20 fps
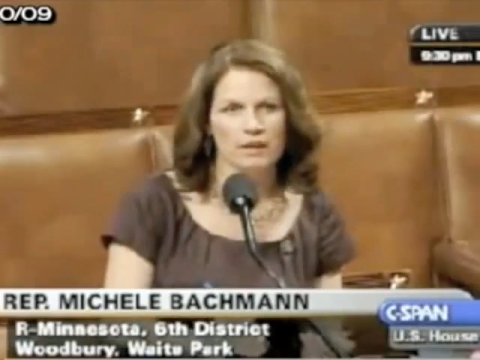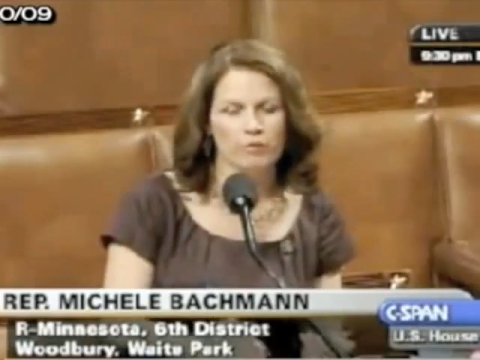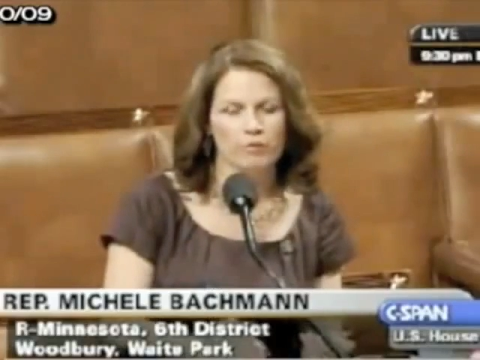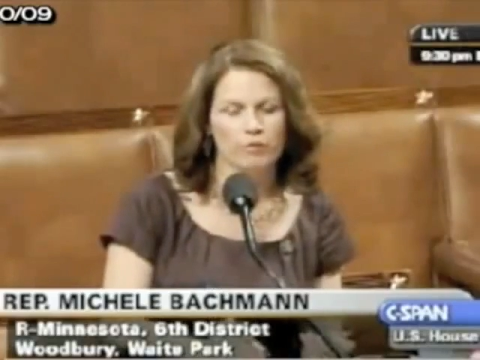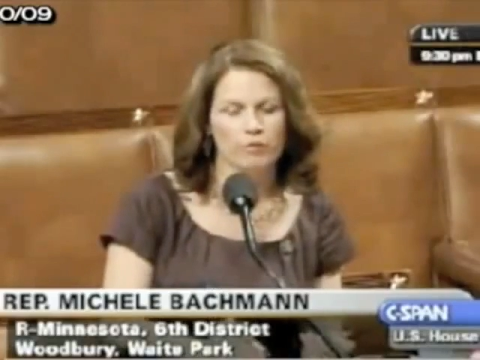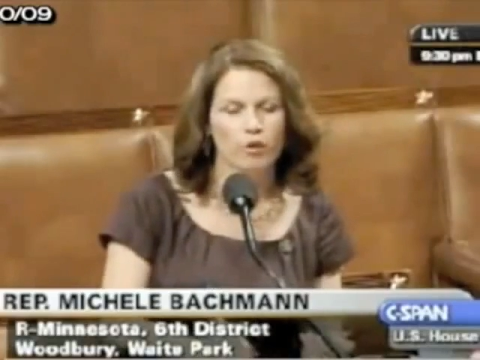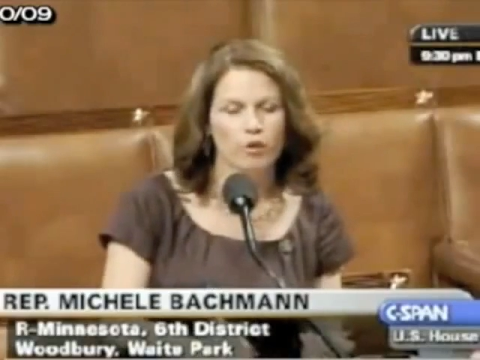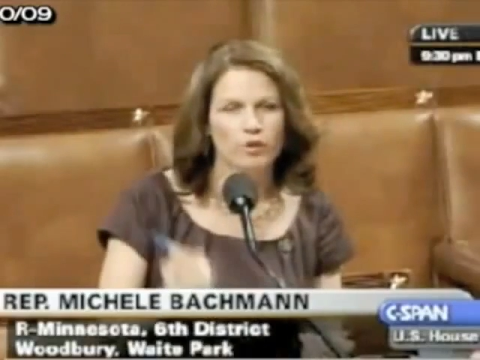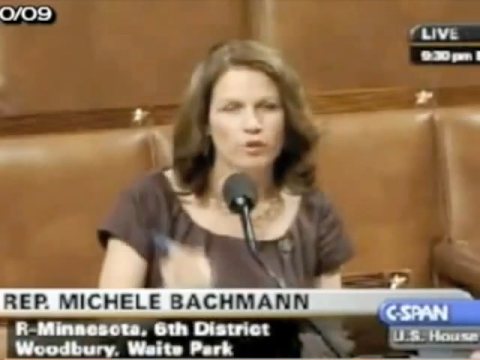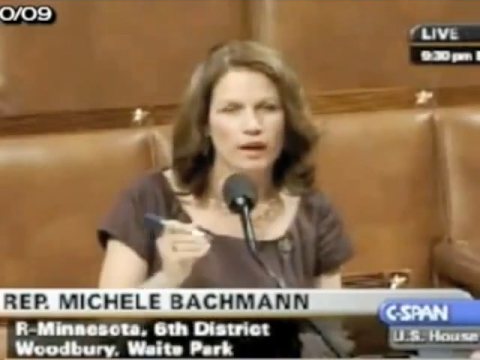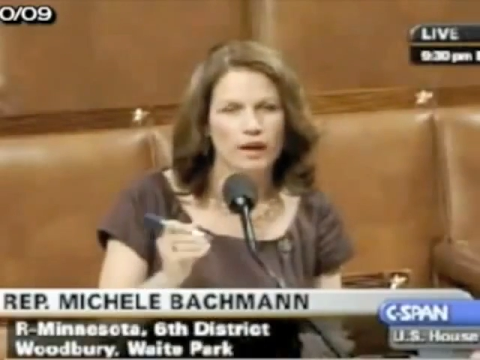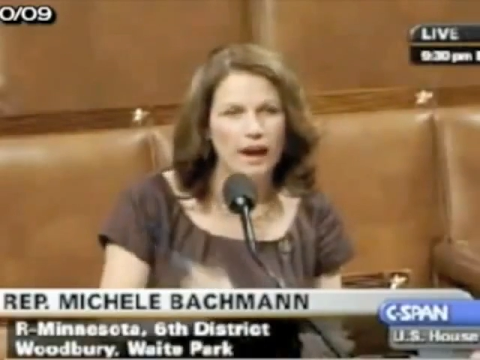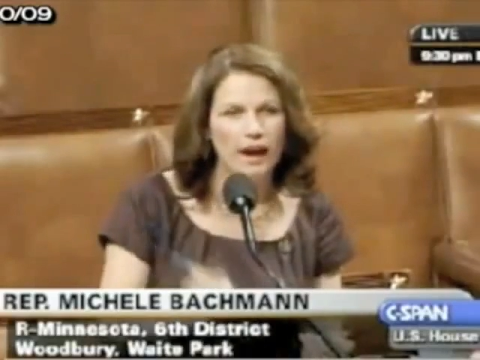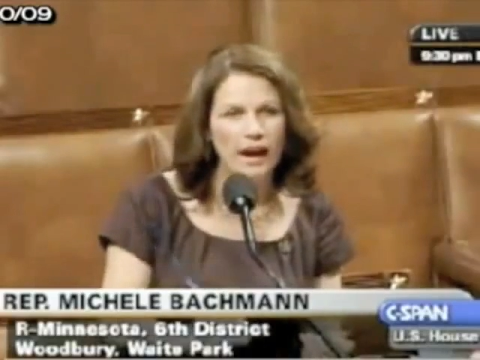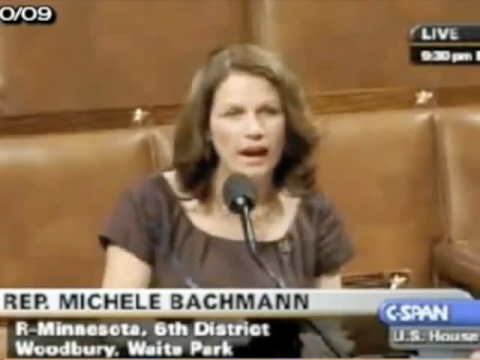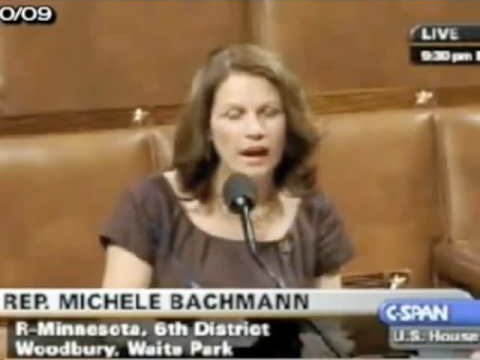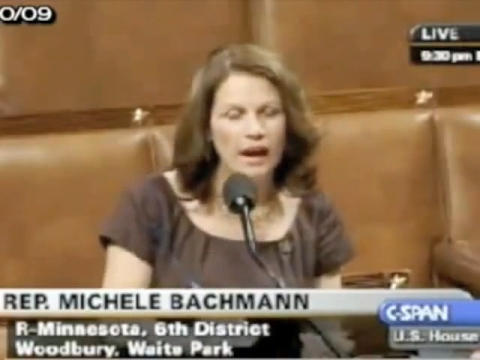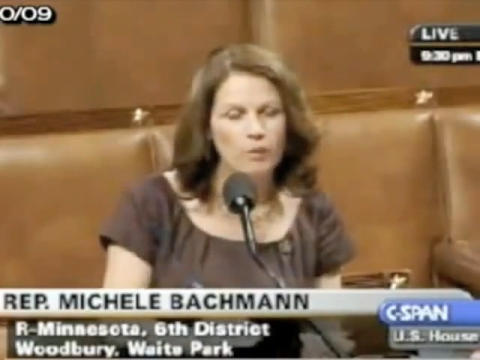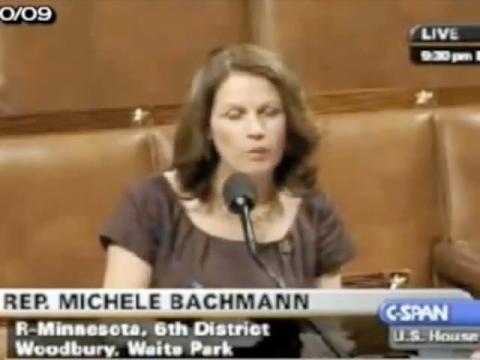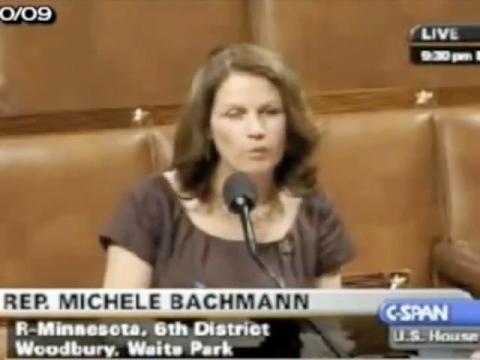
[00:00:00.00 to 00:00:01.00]
for over an
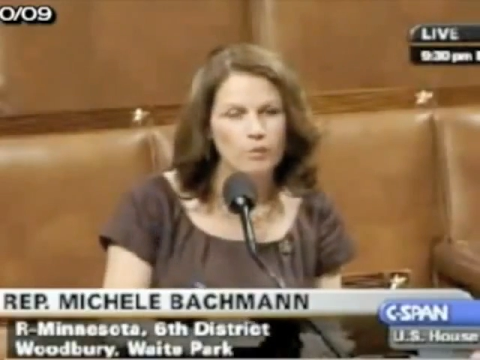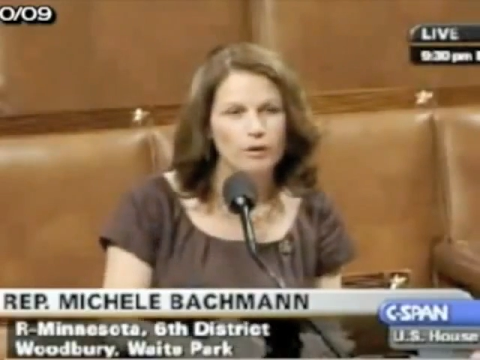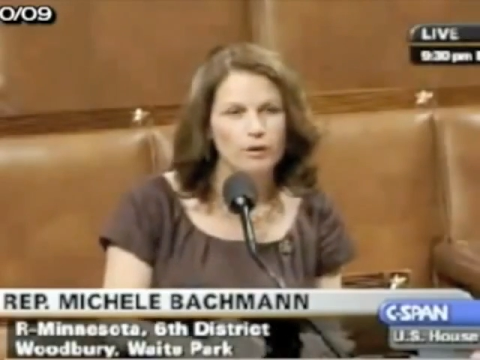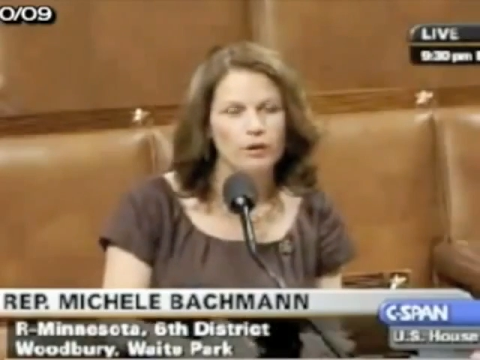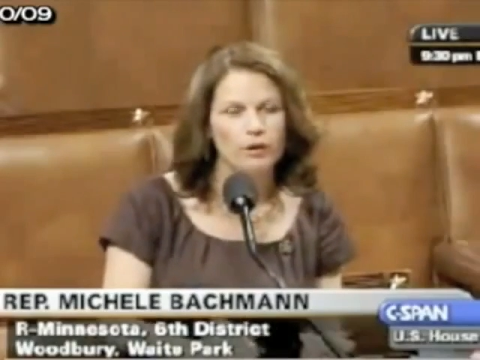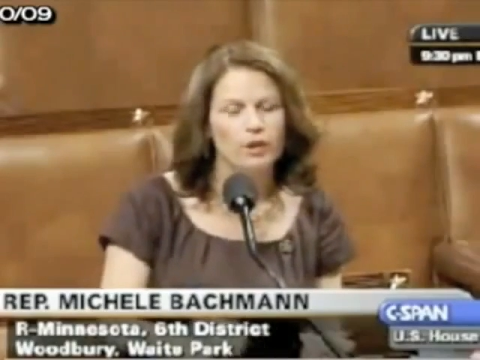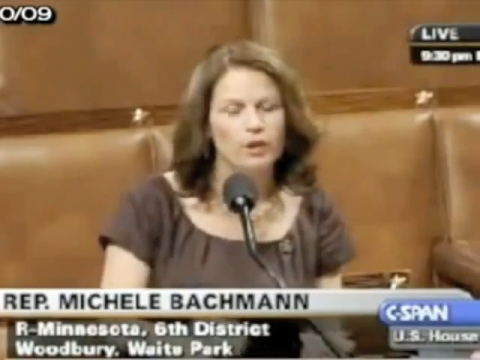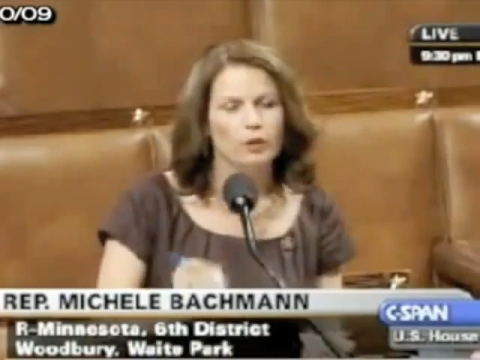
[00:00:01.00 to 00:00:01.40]
hour